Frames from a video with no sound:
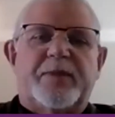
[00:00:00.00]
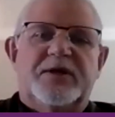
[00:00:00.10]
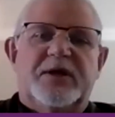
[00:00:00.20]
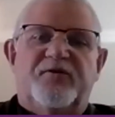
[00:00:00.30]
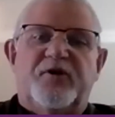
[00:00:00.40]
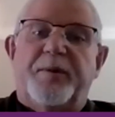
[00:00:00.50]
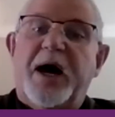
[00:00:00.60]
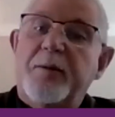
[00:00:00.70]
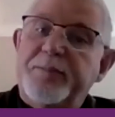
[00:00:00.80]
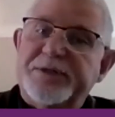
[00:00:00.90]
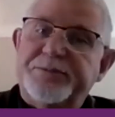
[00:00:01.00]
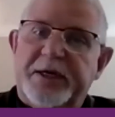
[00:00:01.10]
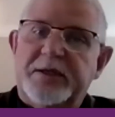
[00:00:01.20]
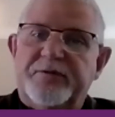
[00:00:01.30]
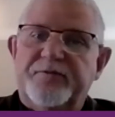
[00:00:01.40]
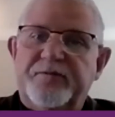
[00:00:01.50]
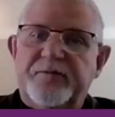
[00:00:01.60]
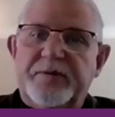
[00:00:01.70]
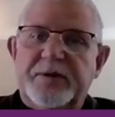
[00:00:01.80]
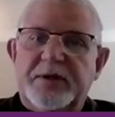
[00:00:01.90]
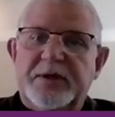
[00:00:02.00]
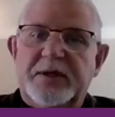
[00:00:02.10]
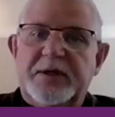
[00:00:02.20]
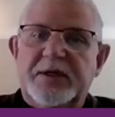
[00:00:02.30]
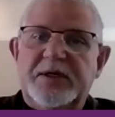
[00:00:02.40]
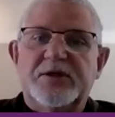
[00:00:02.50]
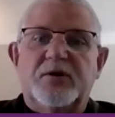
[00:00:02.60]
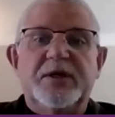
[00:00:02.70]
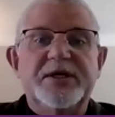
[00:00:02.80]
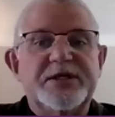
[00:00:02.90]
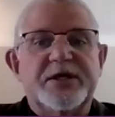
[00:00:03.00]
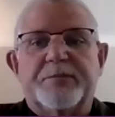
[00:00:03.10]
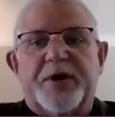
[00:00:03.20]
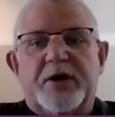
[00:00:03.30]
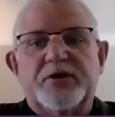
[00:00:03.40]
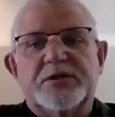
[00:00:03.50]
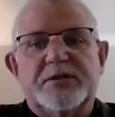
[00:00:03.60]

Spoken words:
from our perspective, is a holistic approach